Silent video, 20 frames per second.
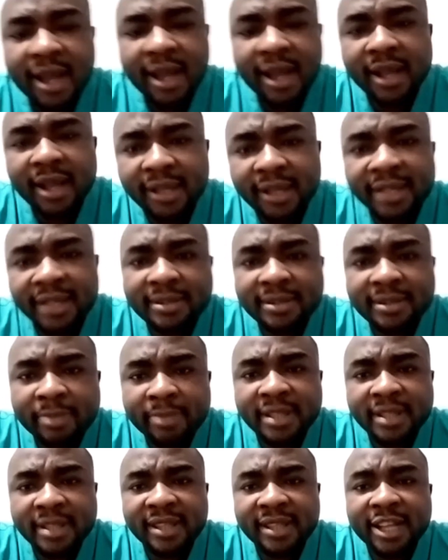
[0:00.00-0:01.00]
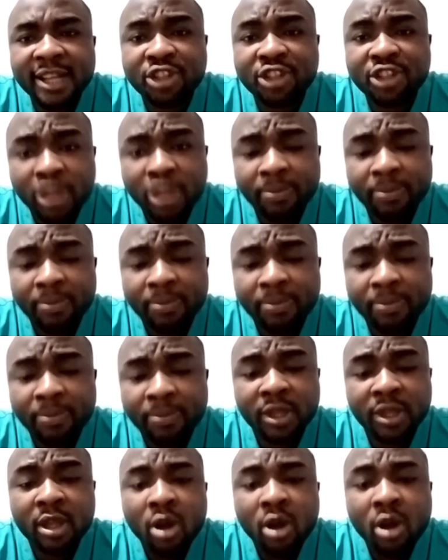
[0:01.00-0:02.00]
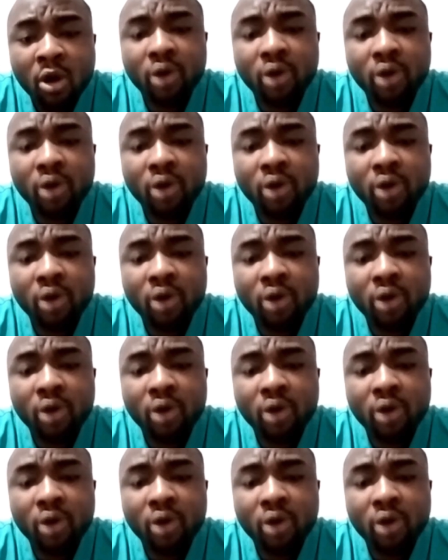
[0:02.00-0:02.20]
their GP